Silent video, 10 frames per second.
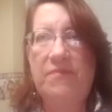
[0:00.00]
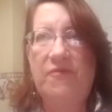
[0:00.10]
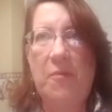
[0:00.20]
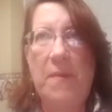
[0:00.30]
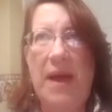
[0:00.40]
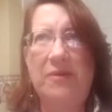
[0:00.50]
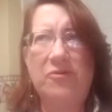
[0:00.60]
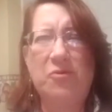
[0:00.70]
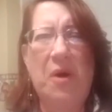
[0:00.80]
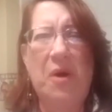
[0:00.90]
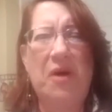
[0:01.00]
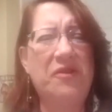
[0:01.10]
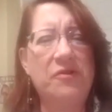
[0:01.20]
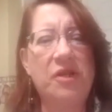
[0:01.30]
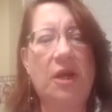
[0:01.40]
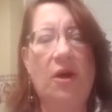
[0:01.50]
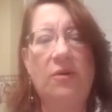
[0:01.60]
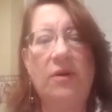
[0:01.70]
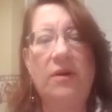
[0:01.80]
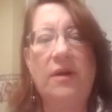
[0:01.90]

from about 12 years ago.